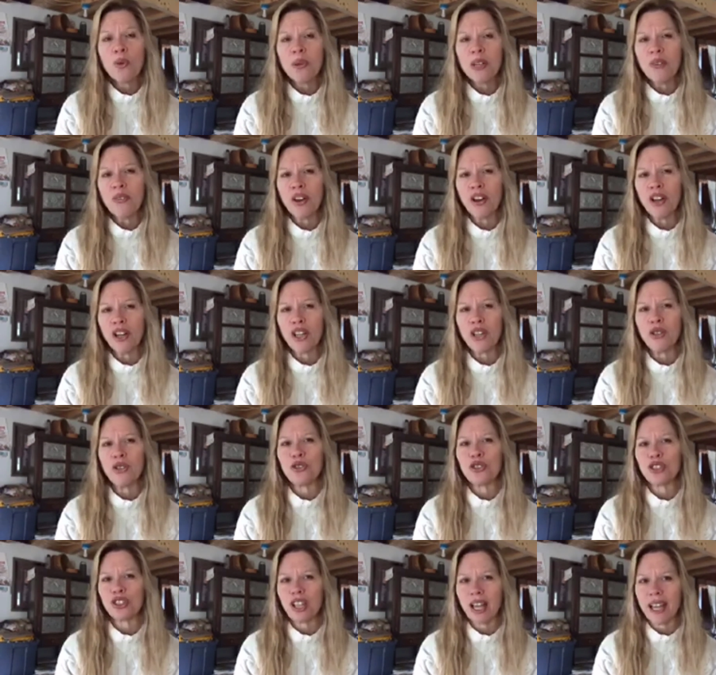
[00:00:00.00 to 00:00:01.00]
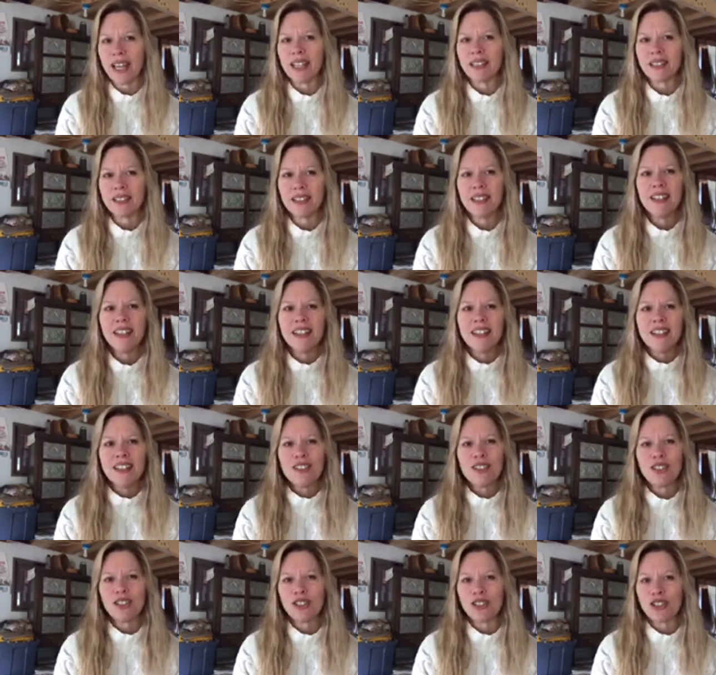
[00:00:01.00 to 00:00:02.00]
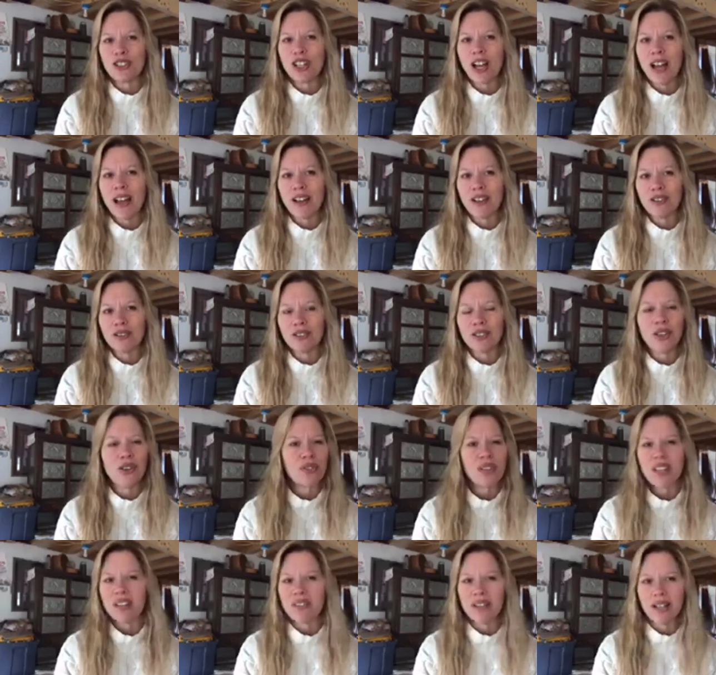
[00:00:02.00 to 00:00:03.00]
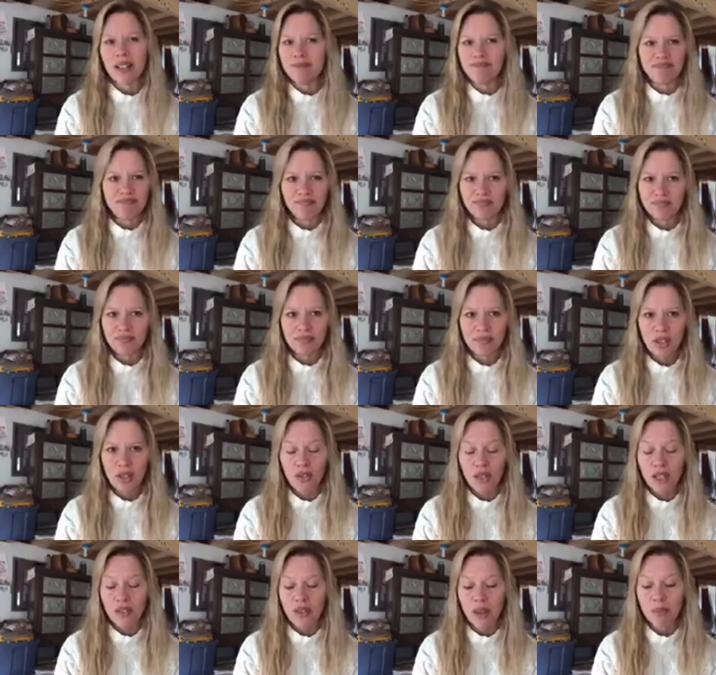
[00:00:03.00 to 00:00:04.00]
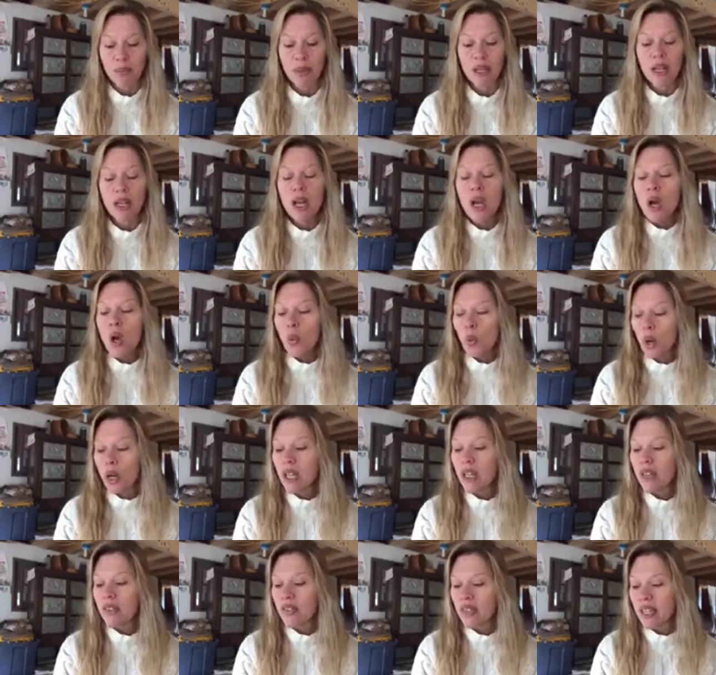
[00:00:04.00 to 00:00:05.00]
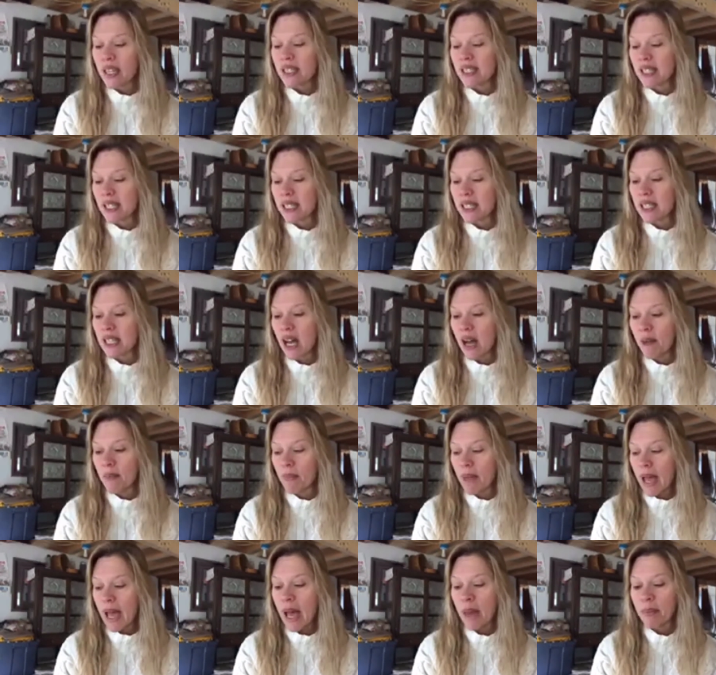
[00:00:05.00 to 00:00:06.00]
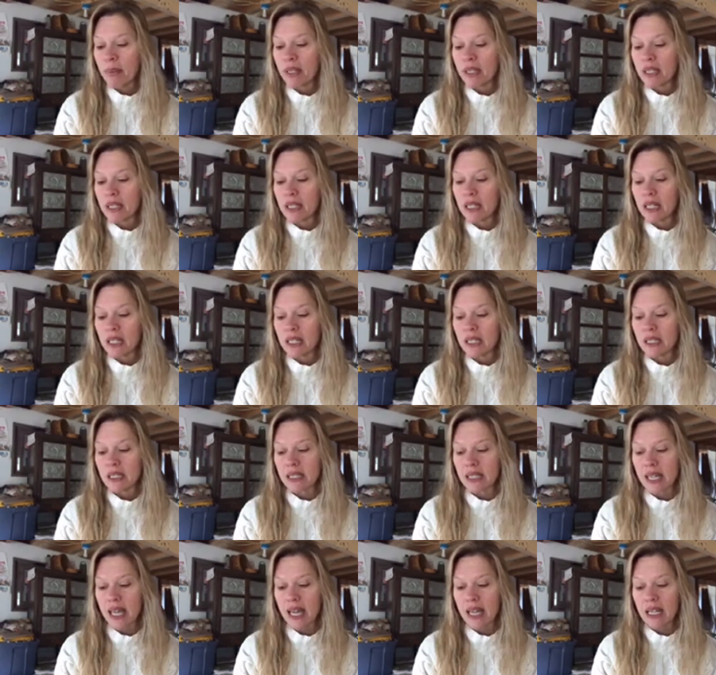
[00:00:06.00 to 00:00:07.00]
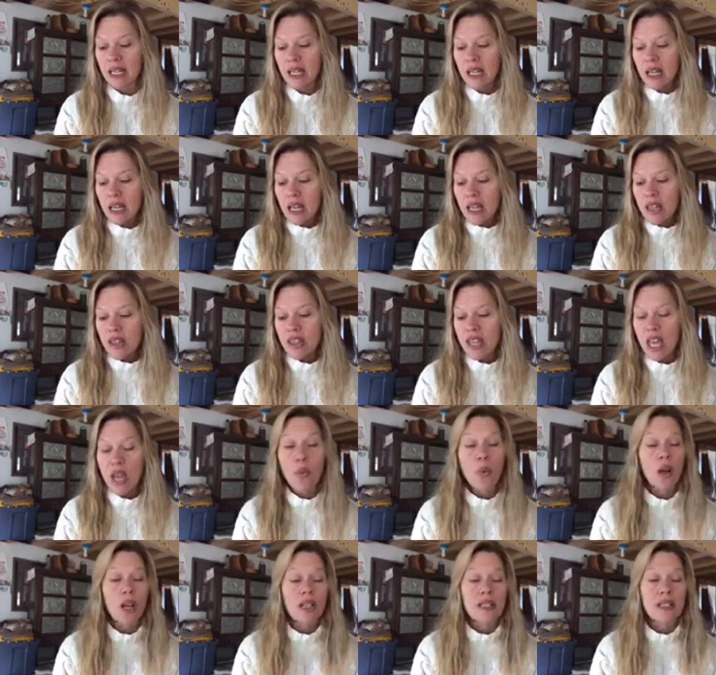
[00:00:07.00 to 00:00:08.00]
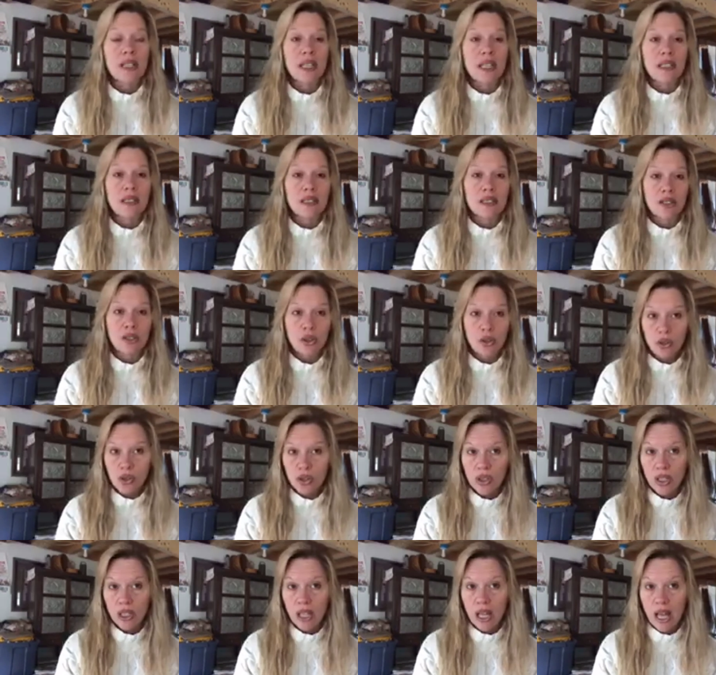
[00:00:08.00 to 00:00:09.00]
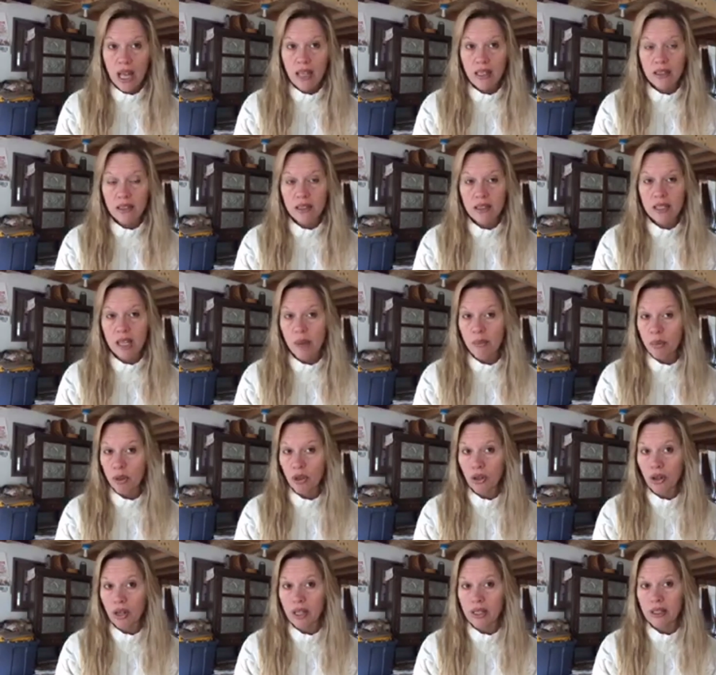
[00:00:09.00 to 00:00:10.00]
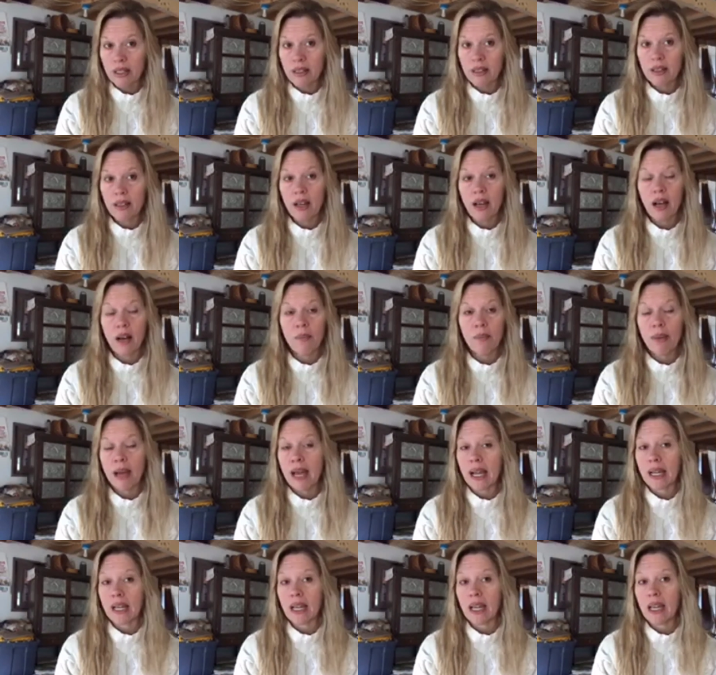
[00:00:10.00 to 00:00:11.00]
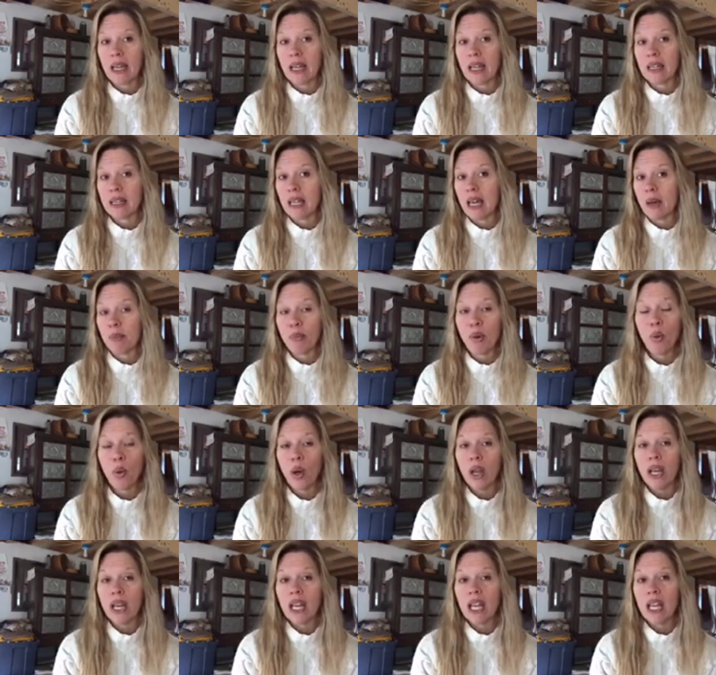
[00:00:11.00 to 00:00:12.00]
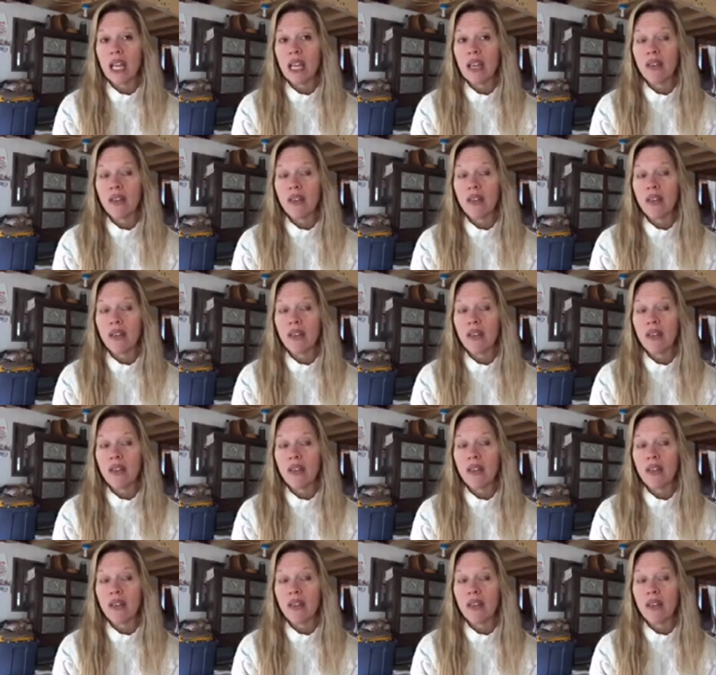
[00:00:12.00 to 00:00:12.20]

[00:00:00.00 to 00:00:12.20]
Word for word: will be a very huge light to your child. Don't give up. Don't give up. But one of the things that um, happened is that they wanted to institutionalize Temple Grandin. Um, back at that point,